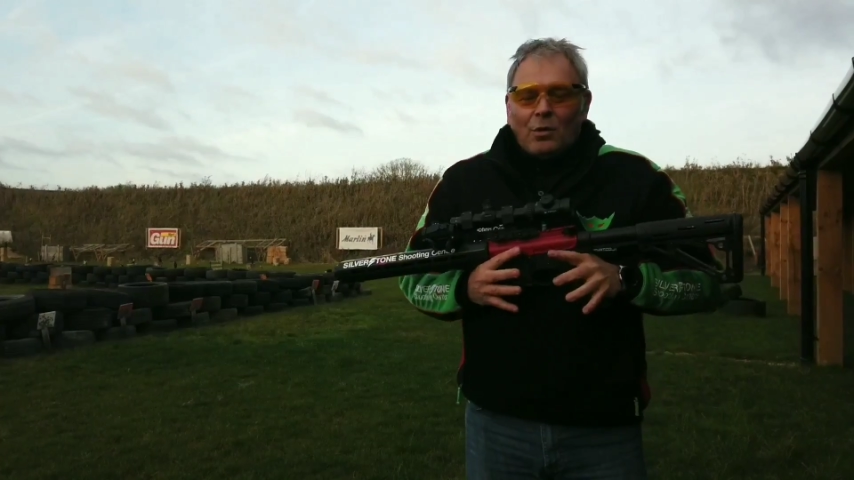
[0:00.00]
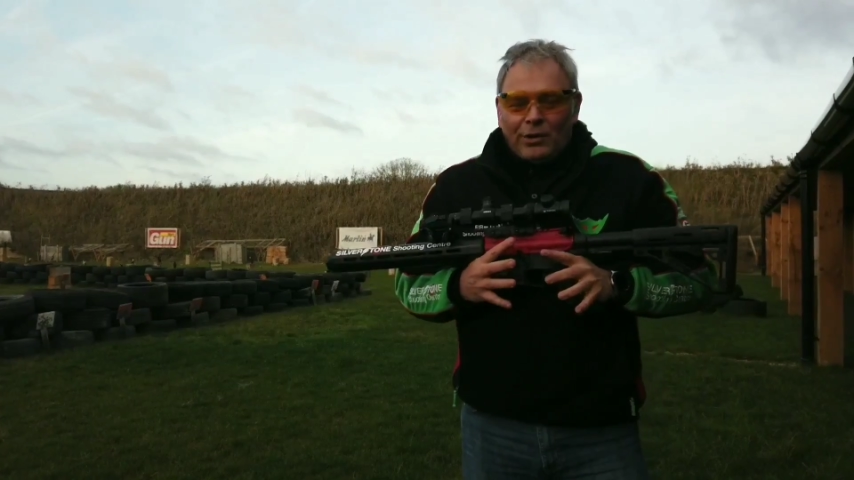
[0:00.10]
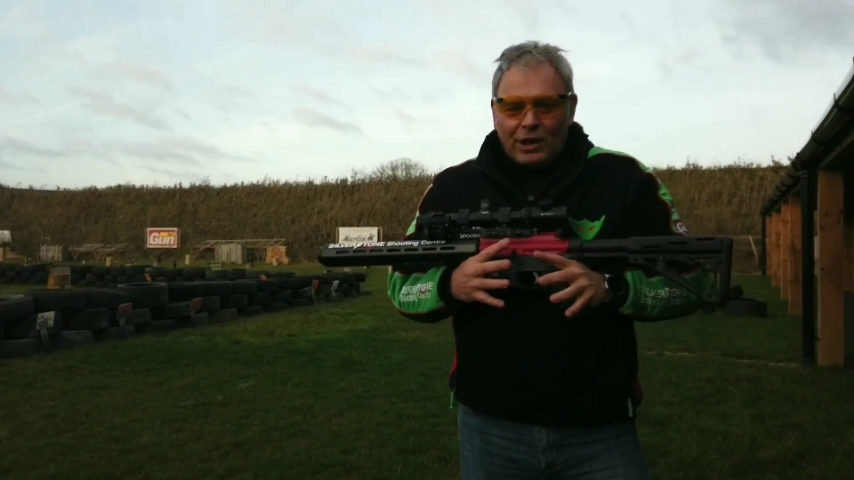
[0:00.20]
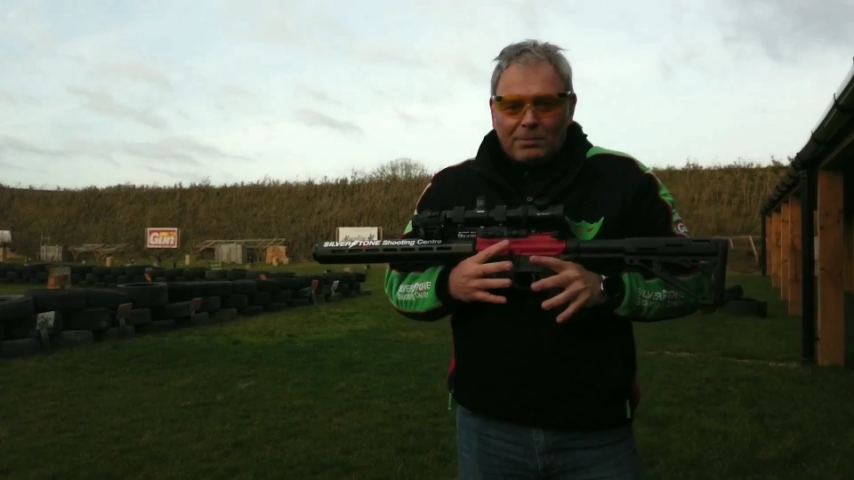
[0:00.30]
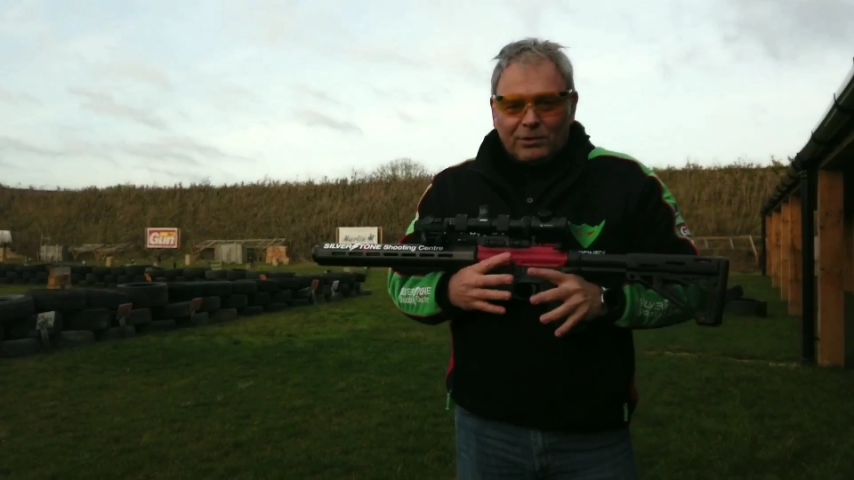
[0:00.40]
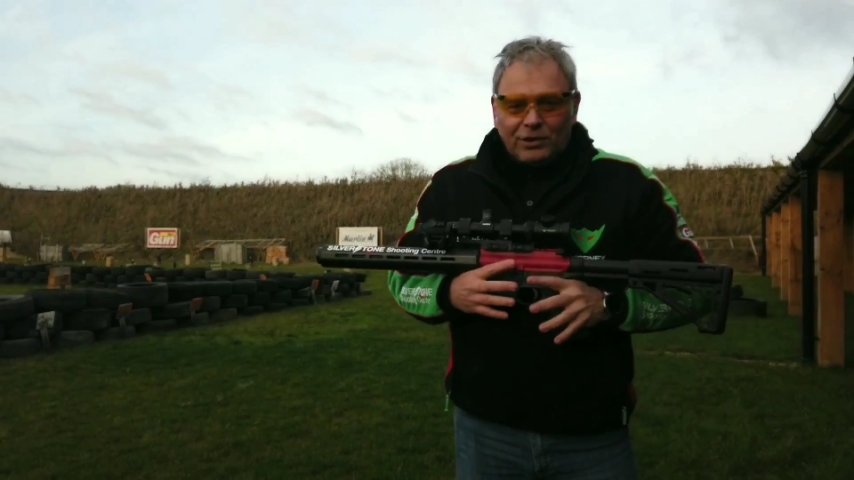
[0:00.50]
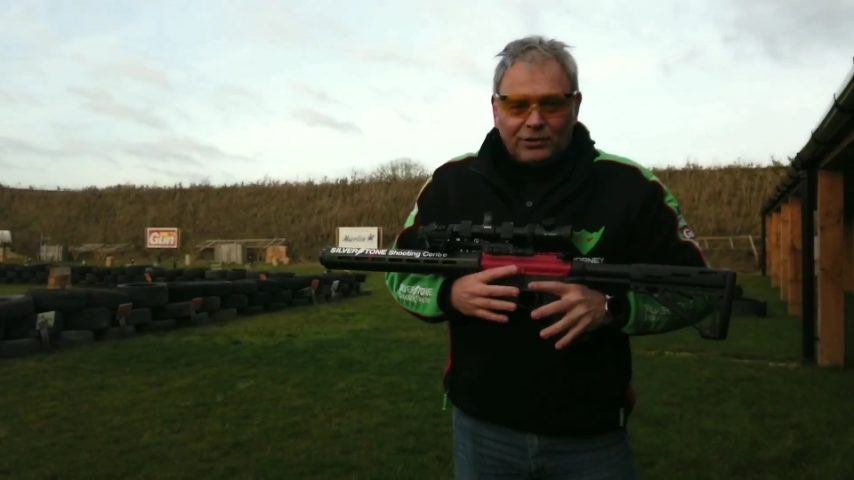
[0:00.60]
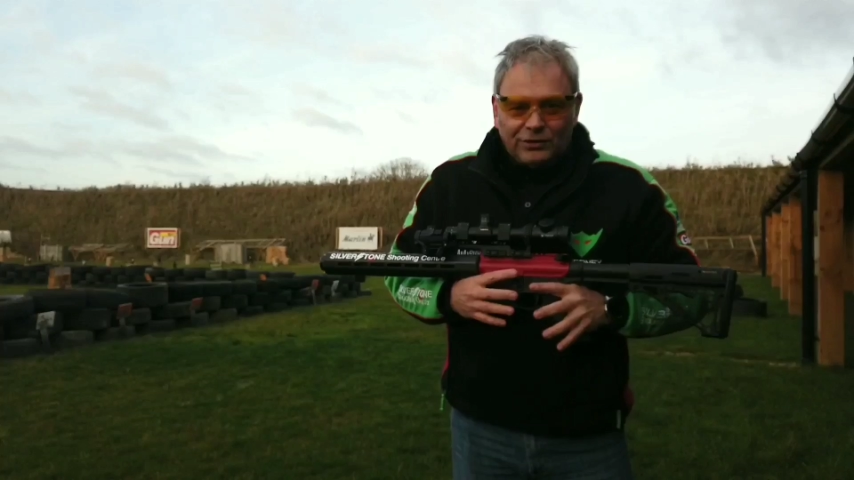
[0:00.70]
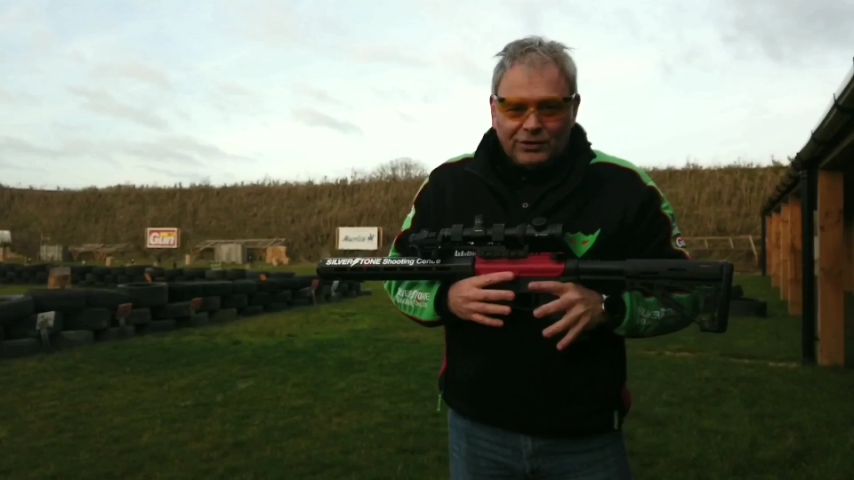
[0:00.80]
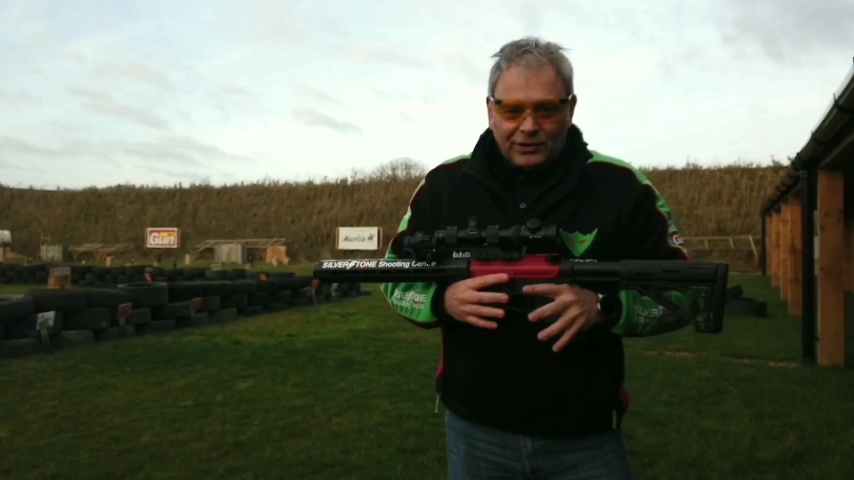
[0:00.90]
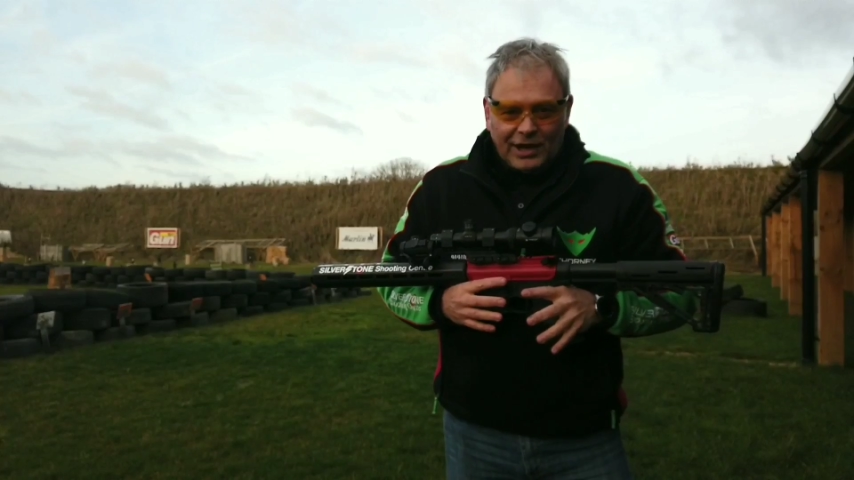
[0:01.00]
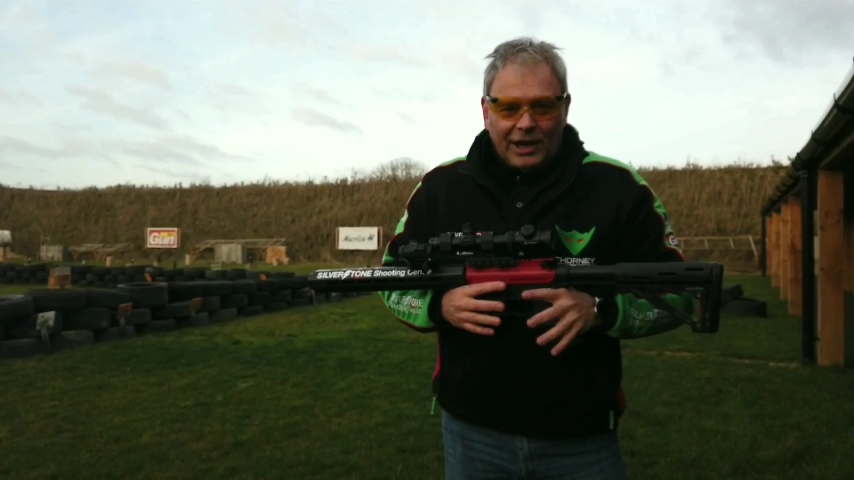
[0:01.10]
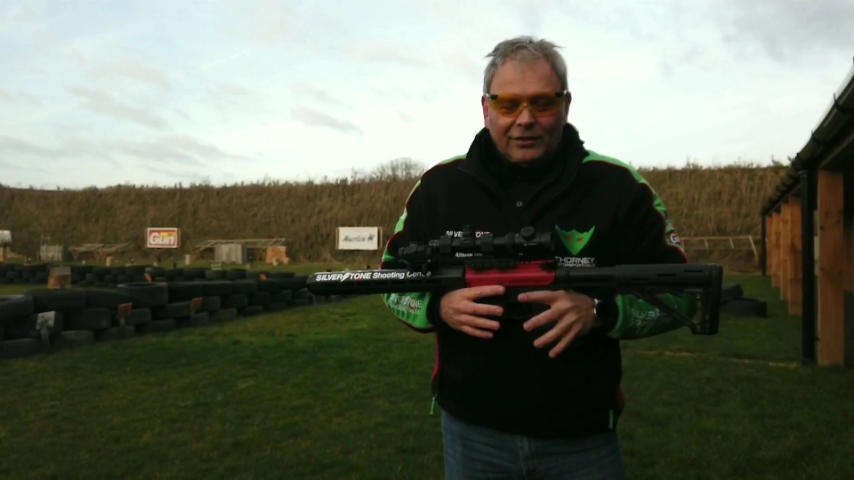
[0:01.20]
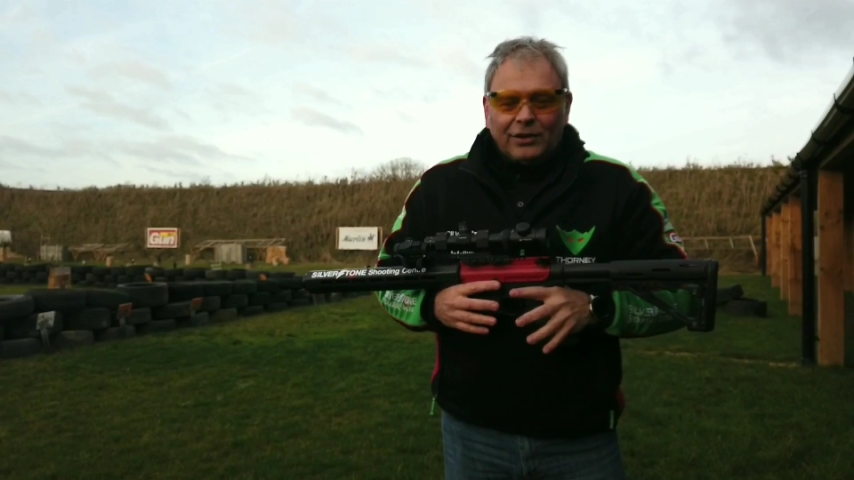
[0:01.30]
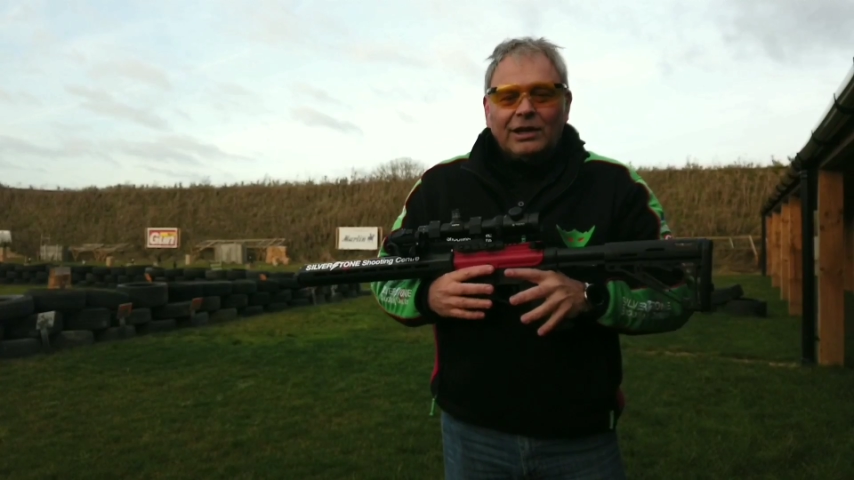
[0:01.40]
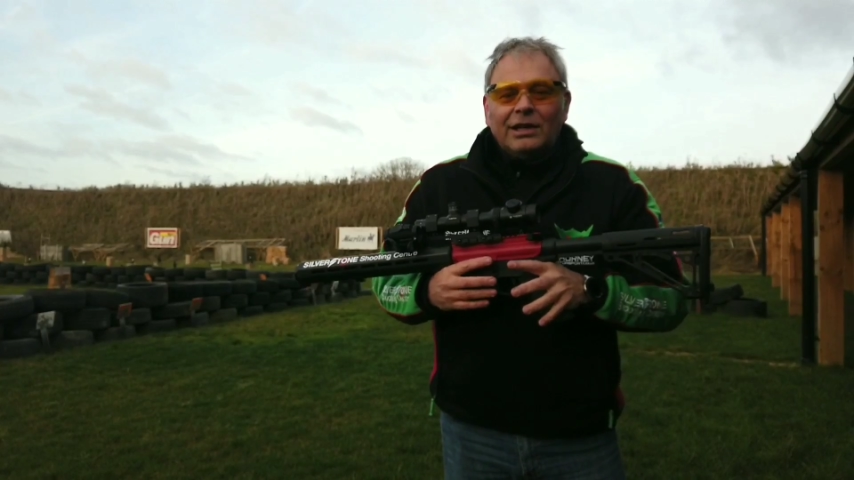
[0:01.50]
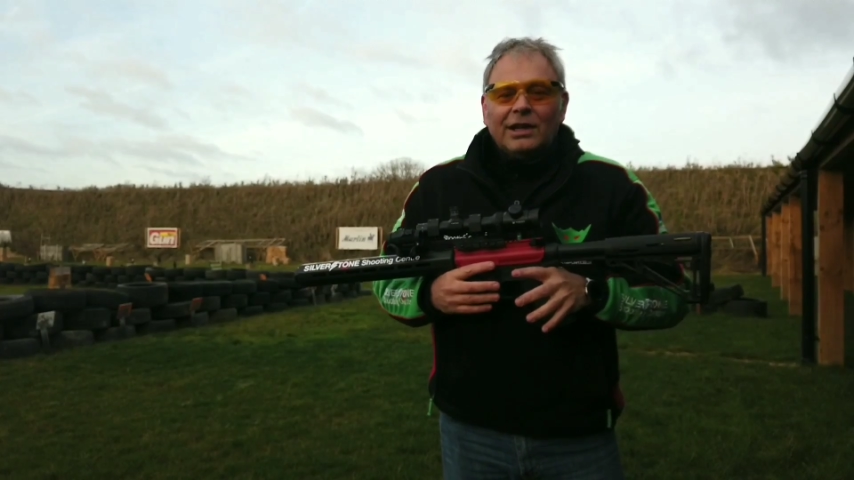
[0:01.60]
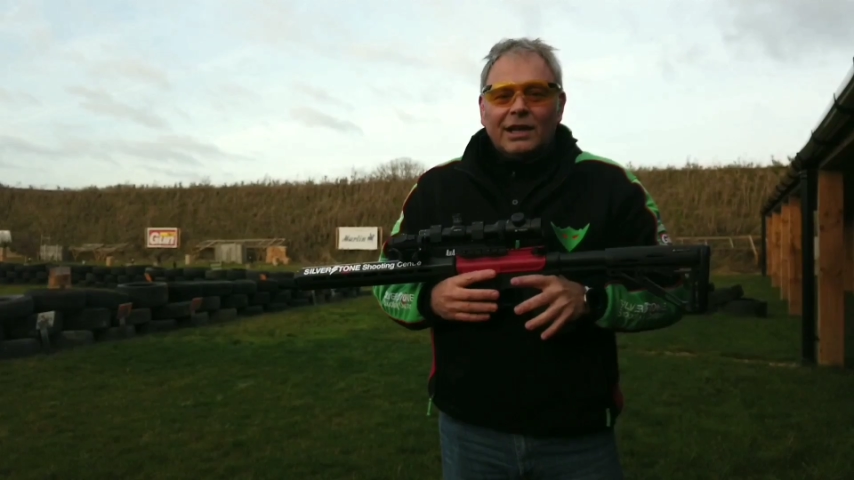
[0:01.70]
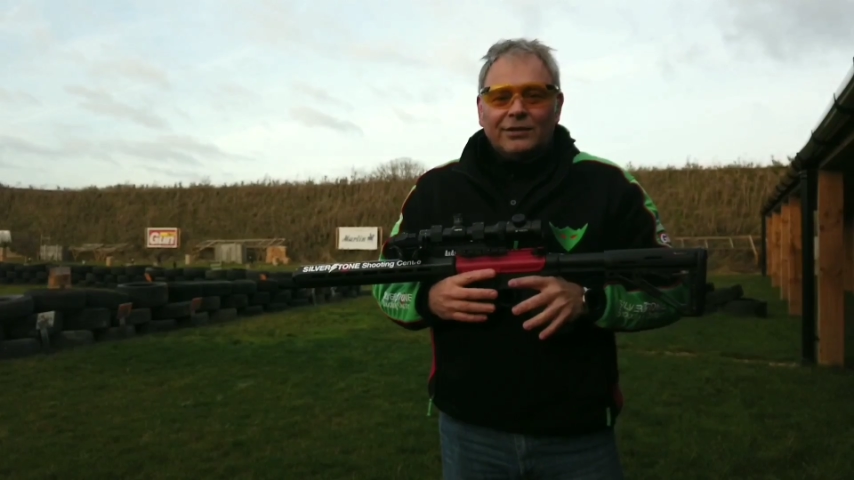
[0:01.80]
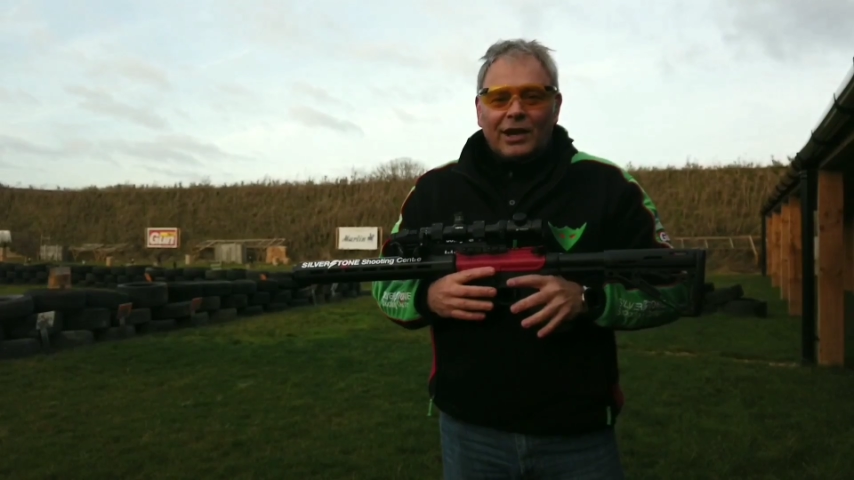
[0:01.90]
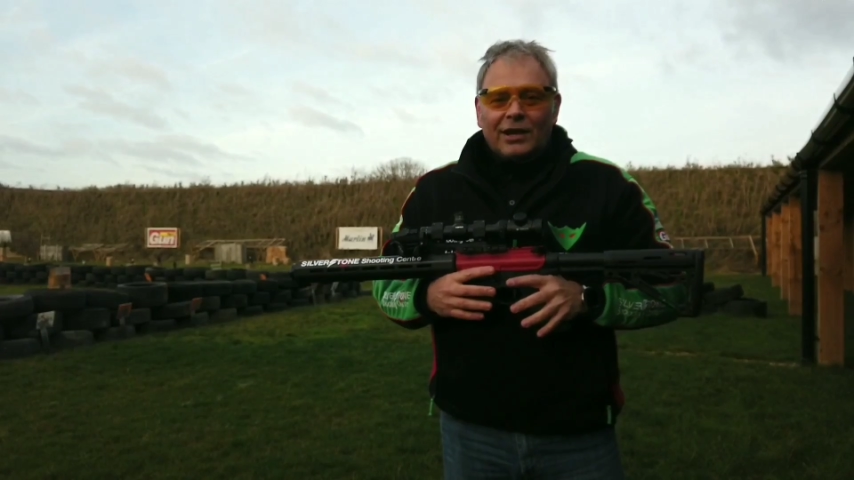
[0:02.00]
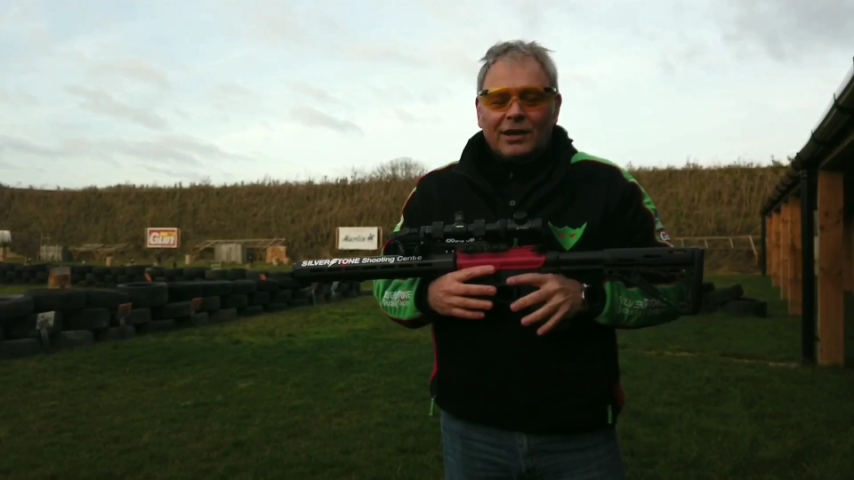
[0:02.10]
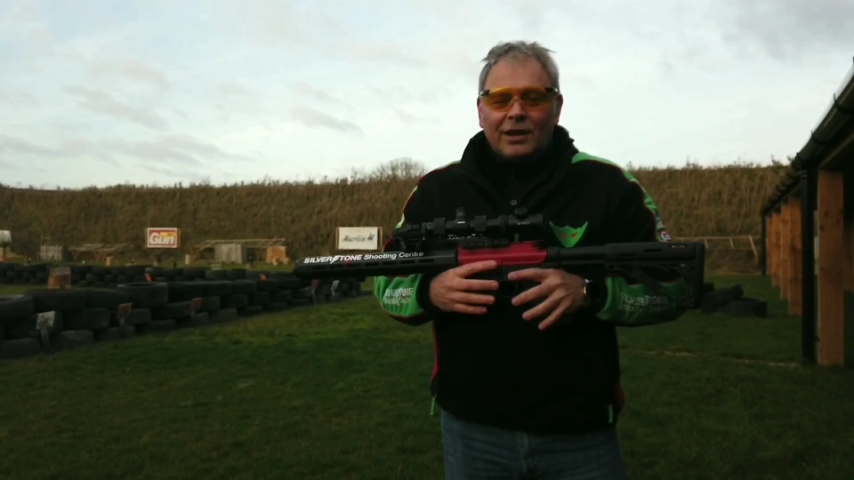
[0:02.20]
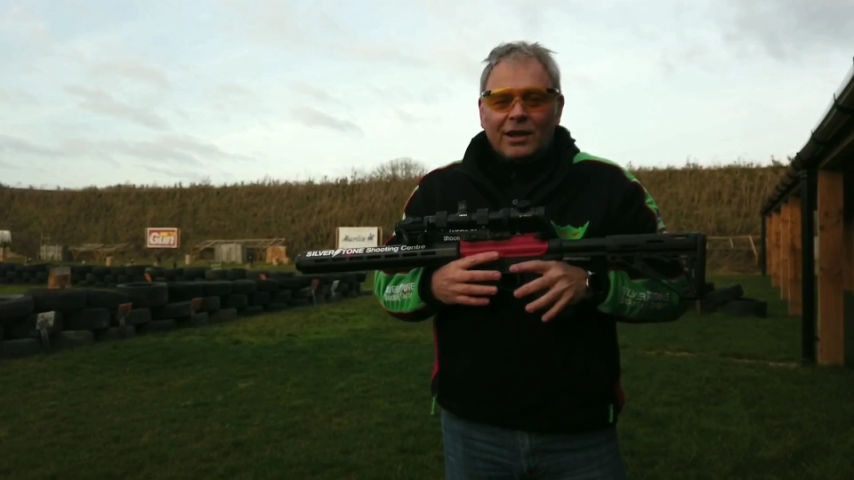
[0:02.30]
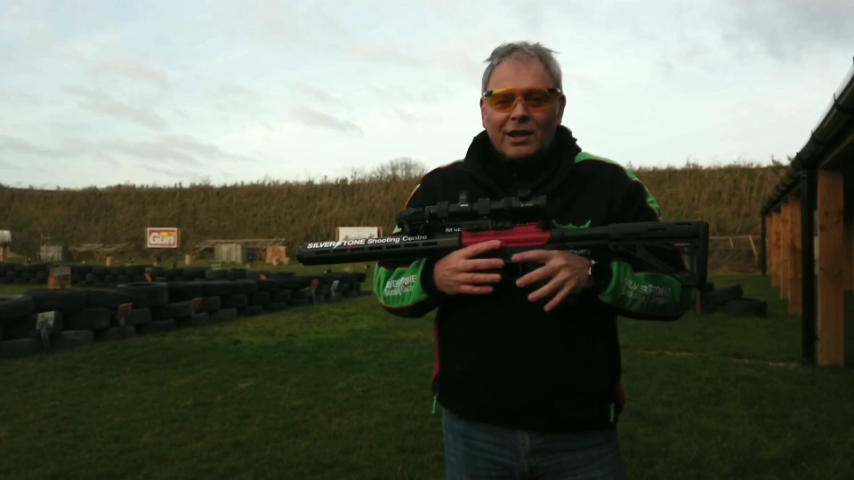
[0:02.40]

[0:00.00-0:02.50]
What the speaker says: One of the other positions is to have is a